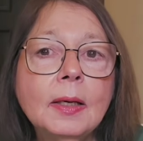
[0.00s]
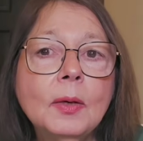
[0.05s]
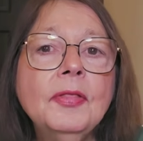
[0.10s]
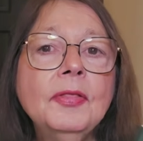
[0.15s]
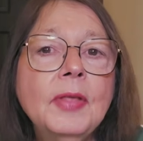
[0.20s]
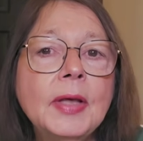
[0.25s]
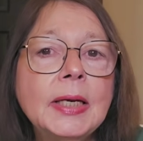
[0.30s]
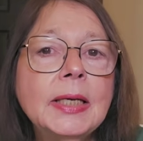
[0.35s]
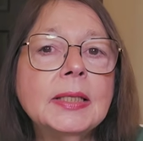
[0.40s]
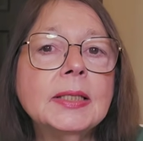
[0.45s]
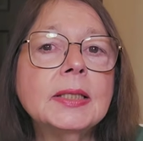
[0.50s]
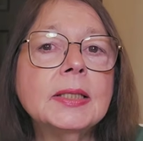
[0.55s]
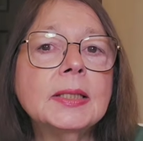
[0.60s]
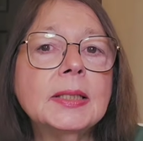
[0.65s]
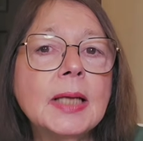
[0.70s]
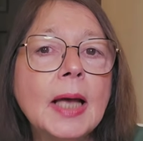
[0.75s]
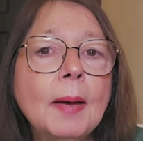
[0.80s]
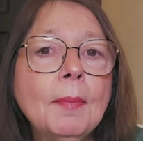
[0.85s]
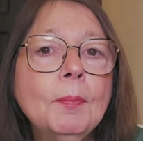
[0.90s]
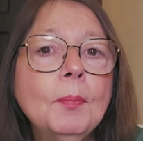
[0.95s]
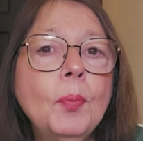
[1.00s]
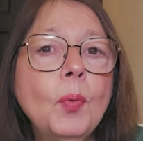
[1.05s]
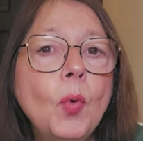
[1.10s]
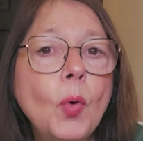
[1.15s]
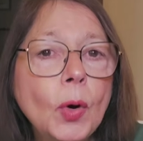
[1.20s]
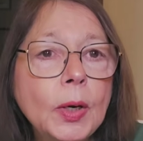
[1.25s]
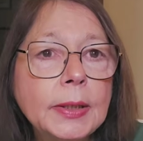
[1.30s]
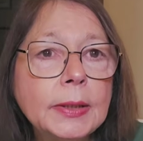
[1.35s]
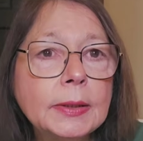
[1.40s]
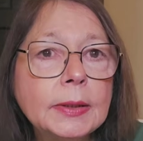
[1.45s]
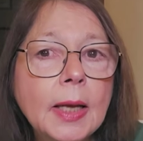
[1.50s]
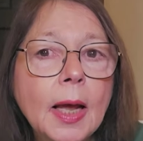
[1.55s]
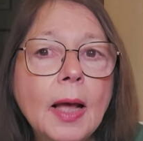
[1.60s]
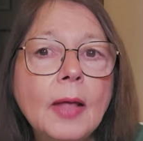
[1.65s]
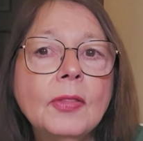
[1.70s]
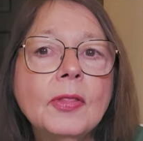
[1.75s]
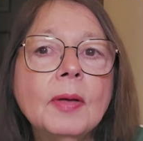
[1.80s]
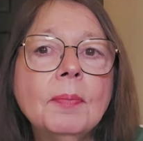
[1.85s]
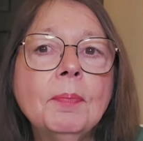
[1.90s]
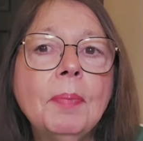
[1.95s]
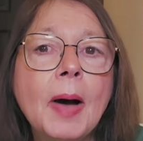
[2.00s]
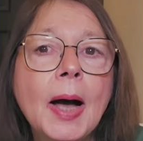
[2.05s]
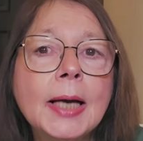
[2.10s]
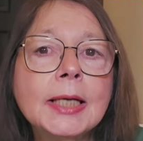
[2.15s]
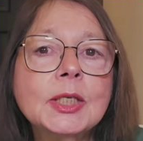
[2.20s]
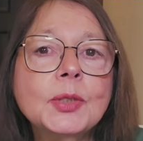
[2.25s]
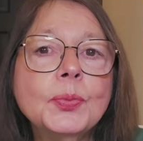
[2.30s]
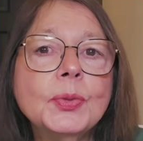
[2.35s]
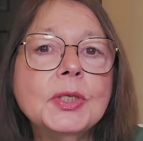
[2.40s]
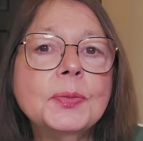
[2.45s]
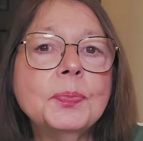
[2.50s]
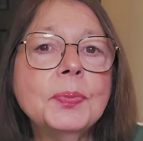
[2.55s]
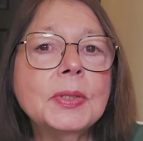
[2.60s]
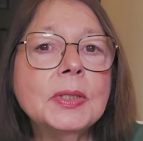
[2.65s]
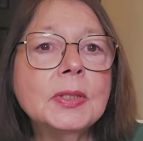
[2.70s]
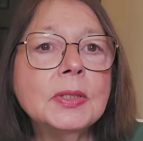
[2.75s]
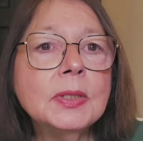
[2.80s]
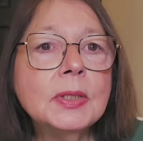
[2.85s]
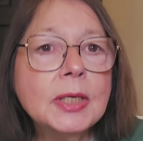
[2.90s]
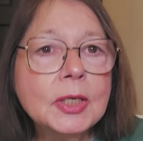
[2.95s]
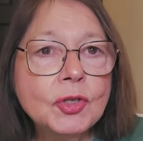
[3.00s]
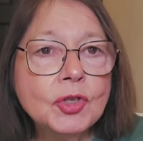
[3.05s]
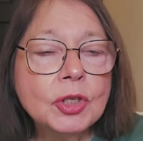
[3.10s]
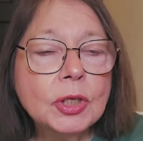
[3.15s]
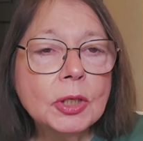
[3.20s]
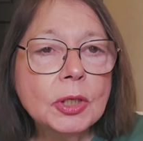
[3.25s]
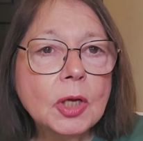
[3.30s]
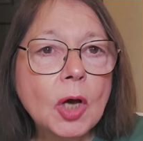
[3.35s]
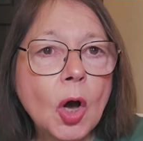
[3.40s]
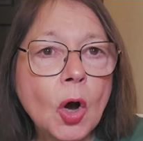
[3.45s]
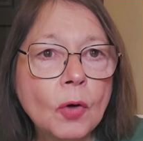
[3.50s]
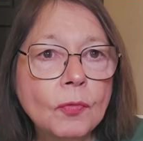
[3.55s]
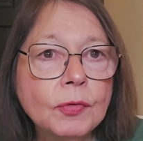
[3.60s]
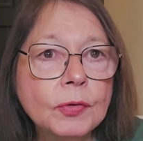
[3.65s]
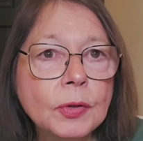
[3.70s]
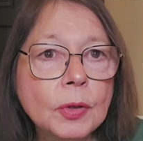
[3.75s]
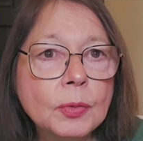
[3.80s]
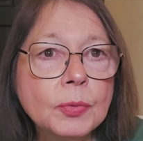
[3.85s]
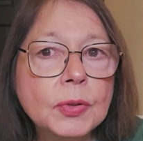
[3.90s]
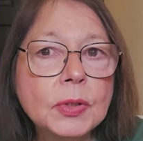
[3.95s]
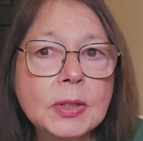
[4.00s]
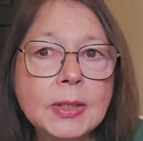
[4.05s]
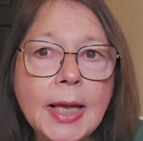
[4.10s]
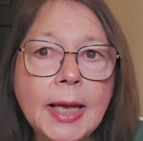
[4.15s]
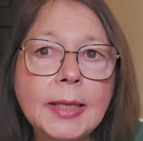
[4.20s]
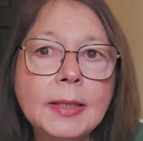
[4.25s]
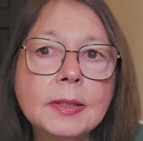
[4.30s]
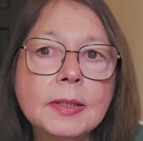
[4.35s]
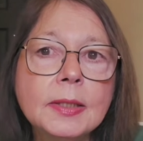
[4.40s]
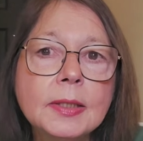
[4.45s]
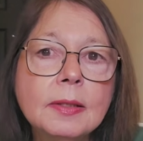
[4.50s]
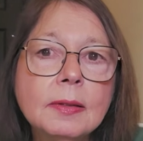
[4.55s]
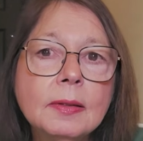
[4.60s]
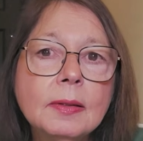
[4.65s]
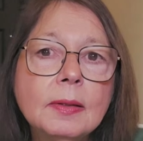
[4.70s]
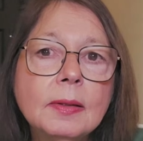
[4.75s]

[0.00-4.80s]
then at some point the box was positioned over those stains.